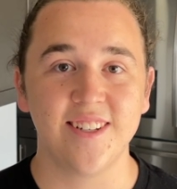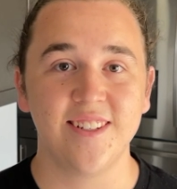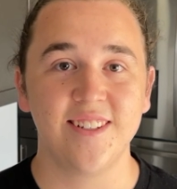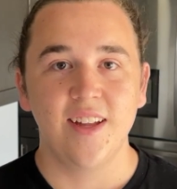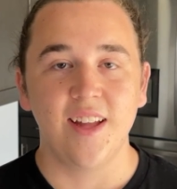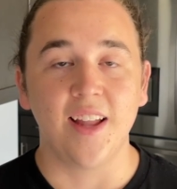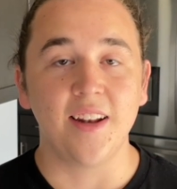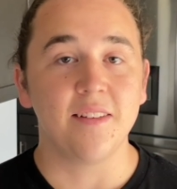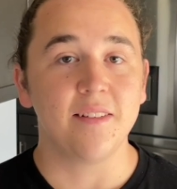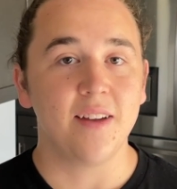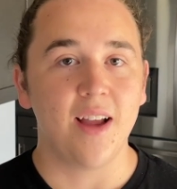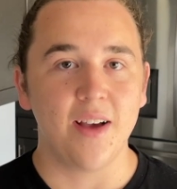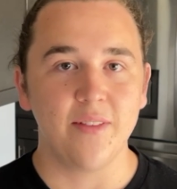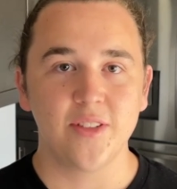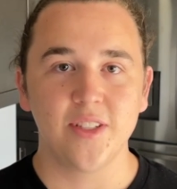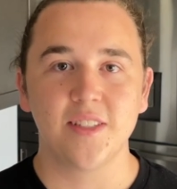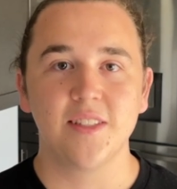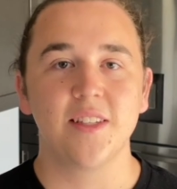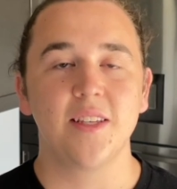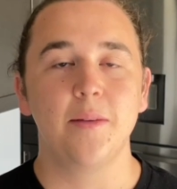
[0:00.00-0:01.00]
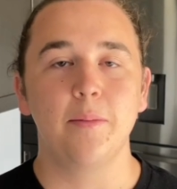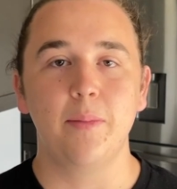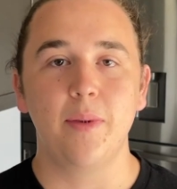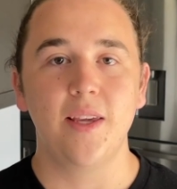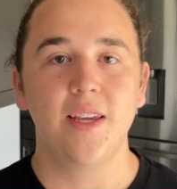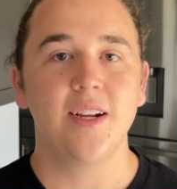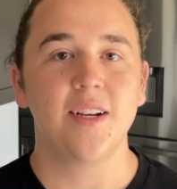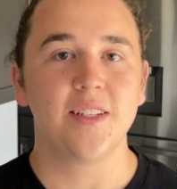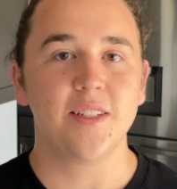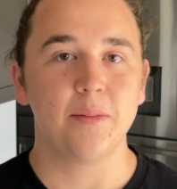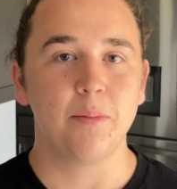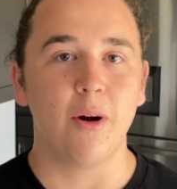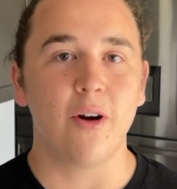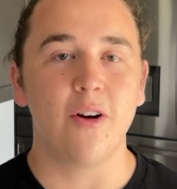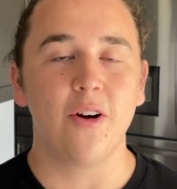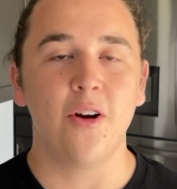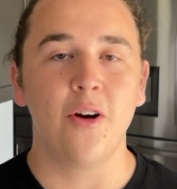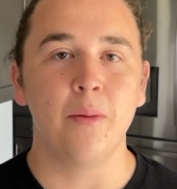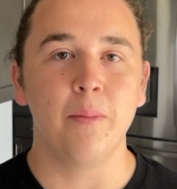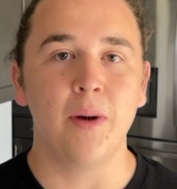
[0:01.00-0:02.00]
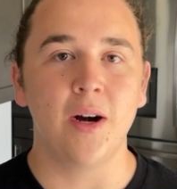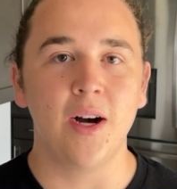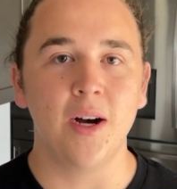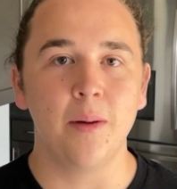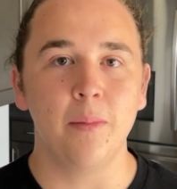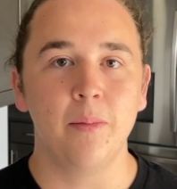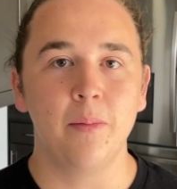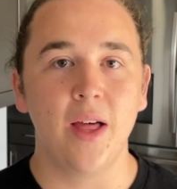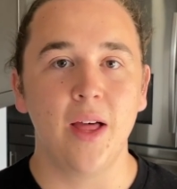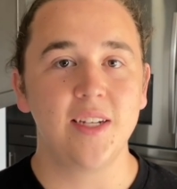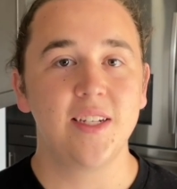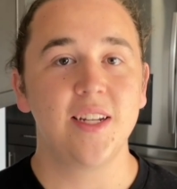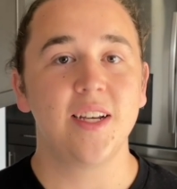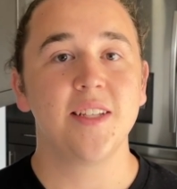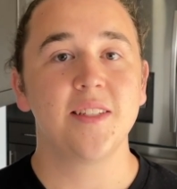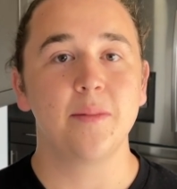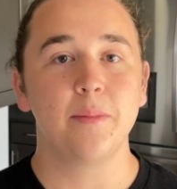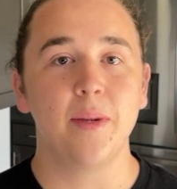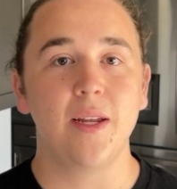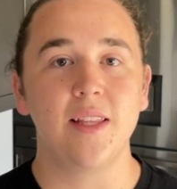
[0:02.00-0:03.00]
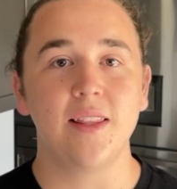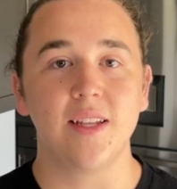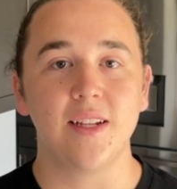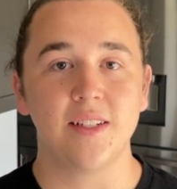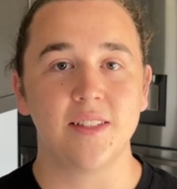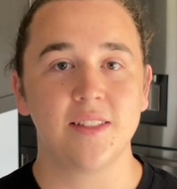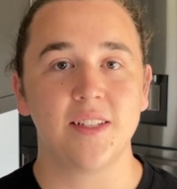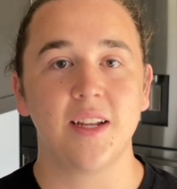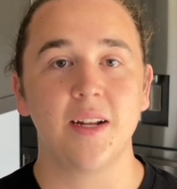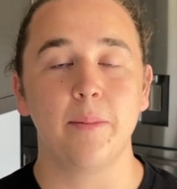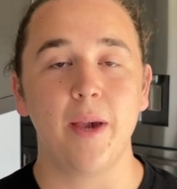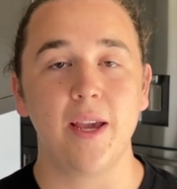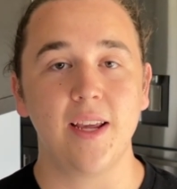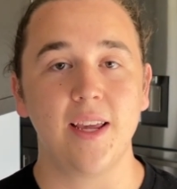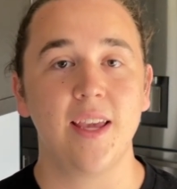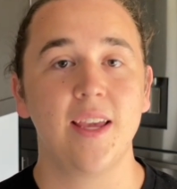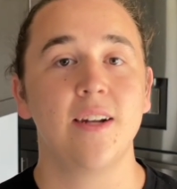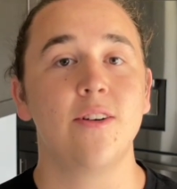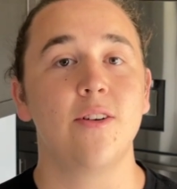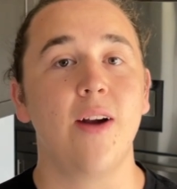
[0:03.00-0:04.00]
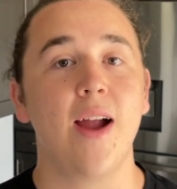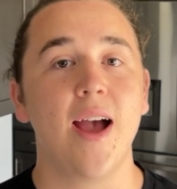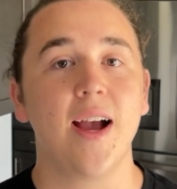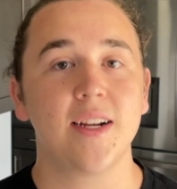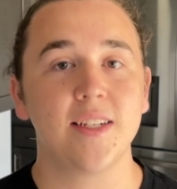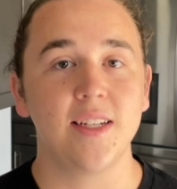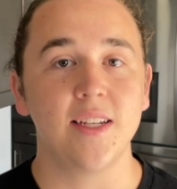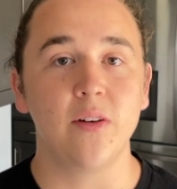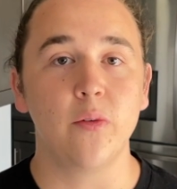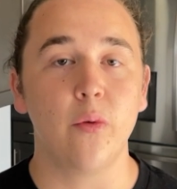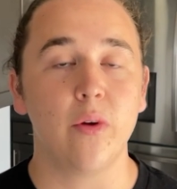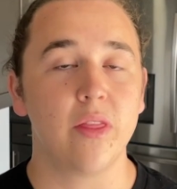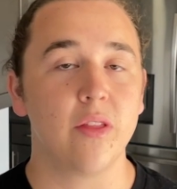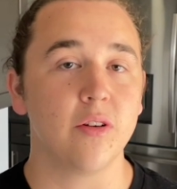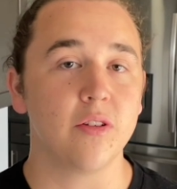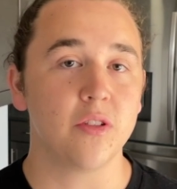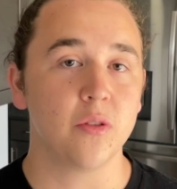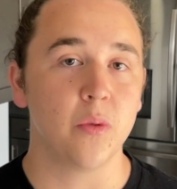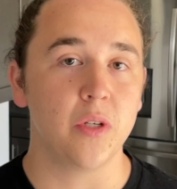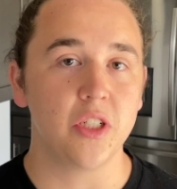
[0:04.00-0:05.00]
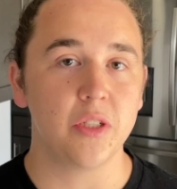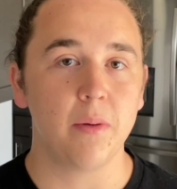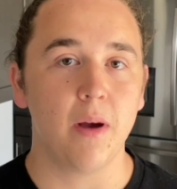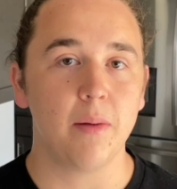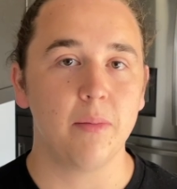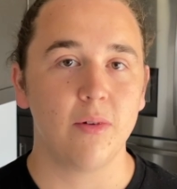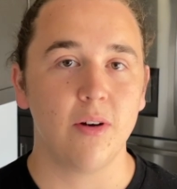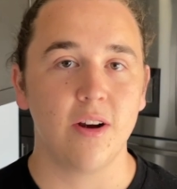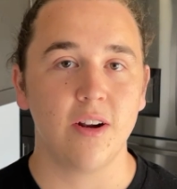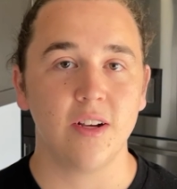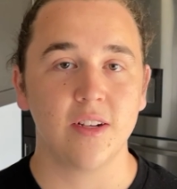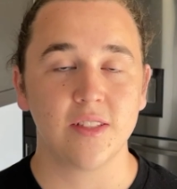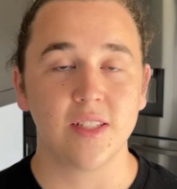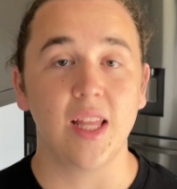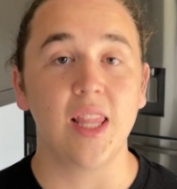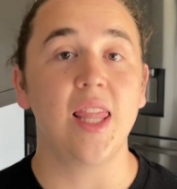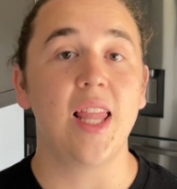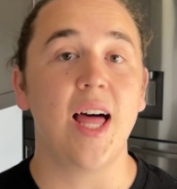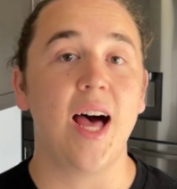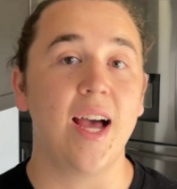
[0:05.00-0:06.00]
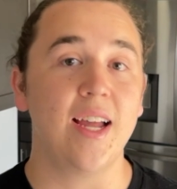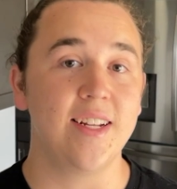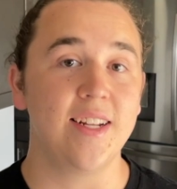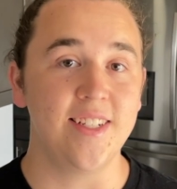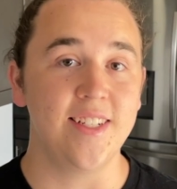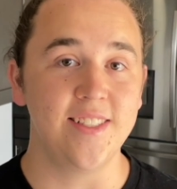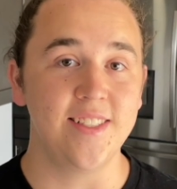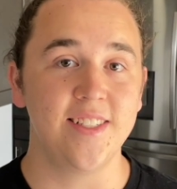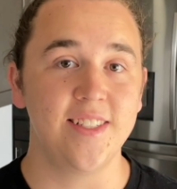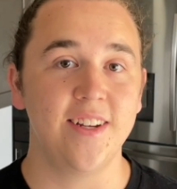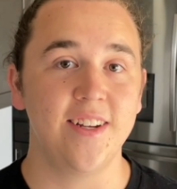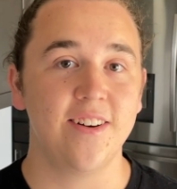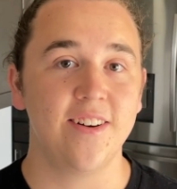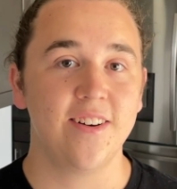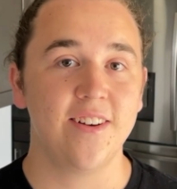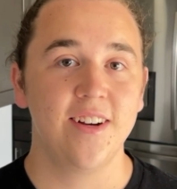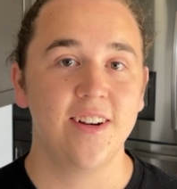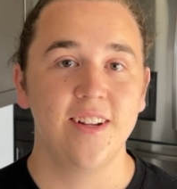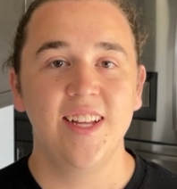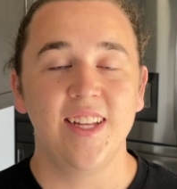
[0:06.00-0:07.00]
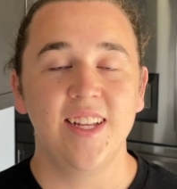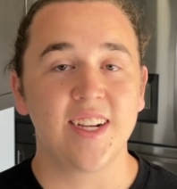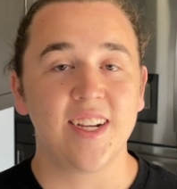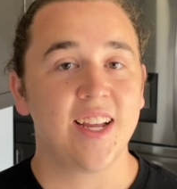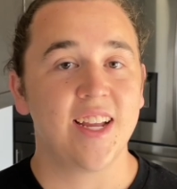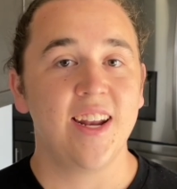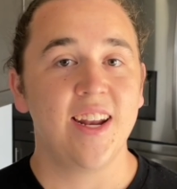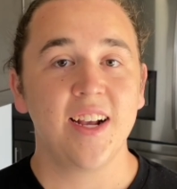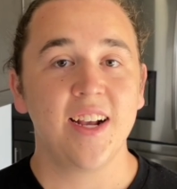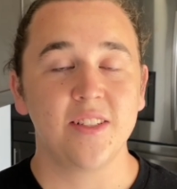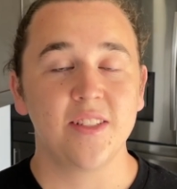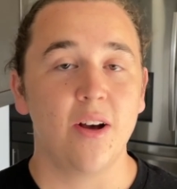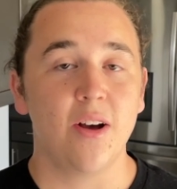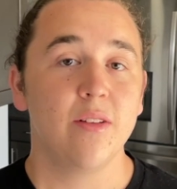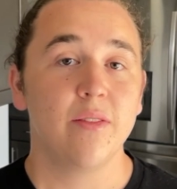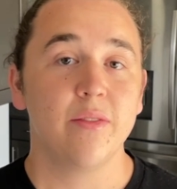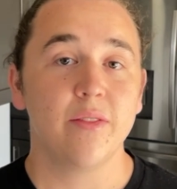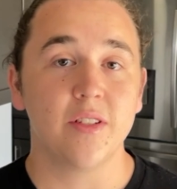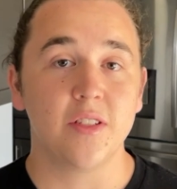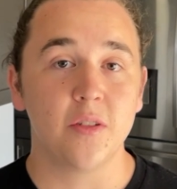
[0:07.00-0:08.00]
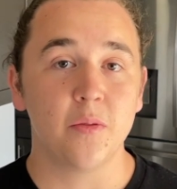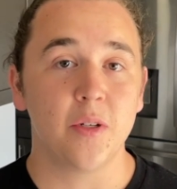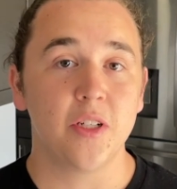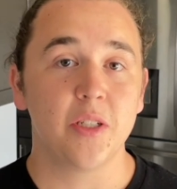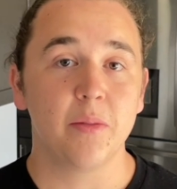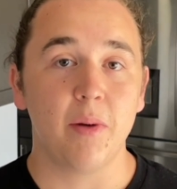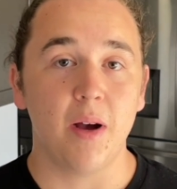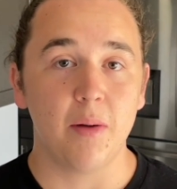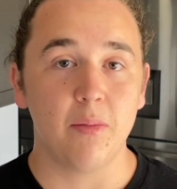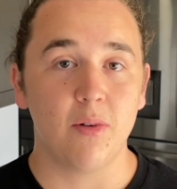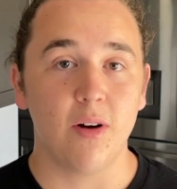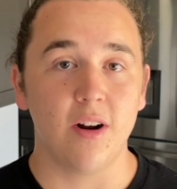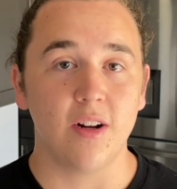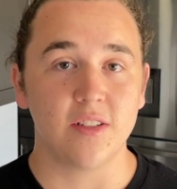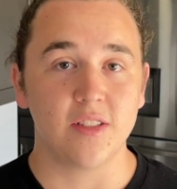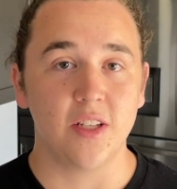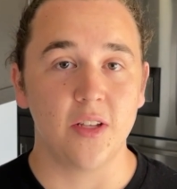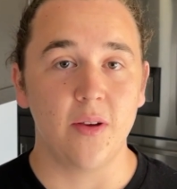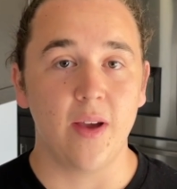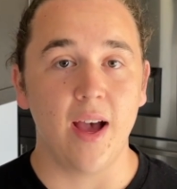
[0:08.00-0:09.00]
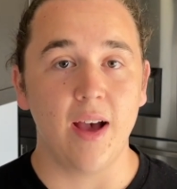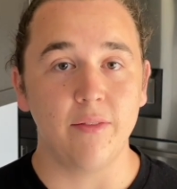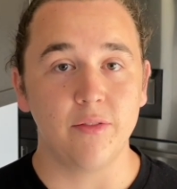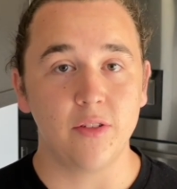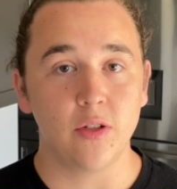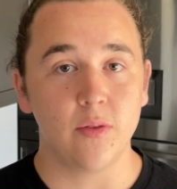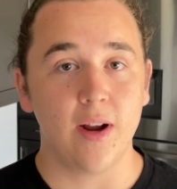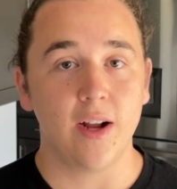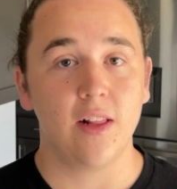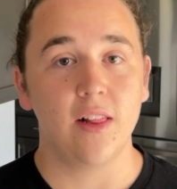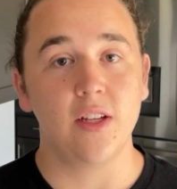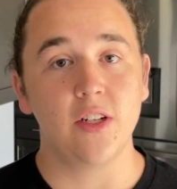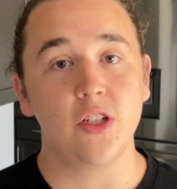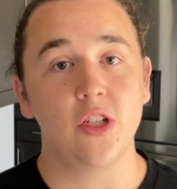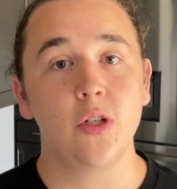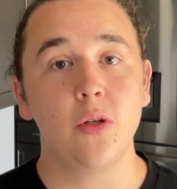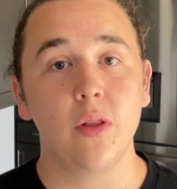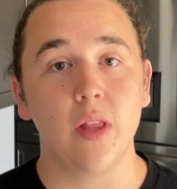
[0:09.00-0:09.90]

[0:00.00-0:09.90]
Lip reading: And obviously, being a smart home hub, that does mean that it's going to make interacting with your SwitchBot products a lot easier. It connects all of the SwitchBot products that you have directly to the